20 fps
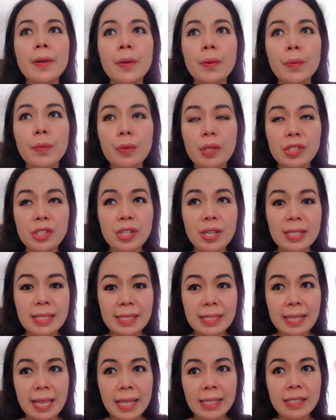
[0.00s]
which
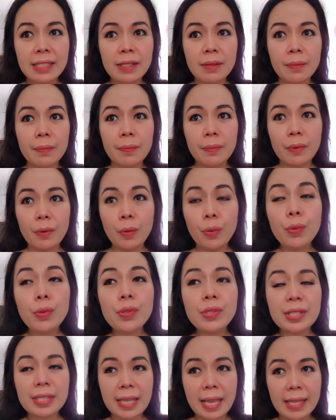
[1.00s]
sent
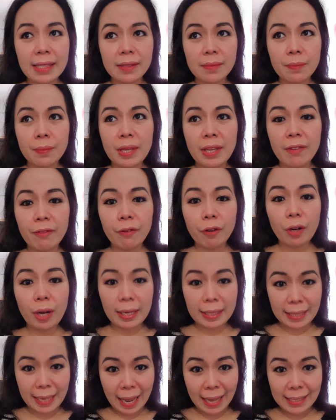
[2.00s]
who sent me for
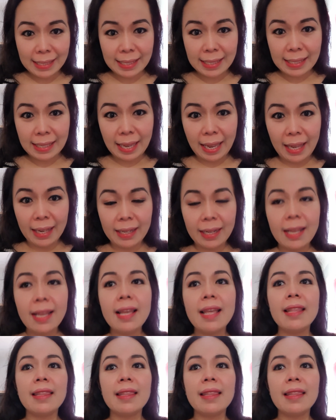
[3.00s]
a DAT scan.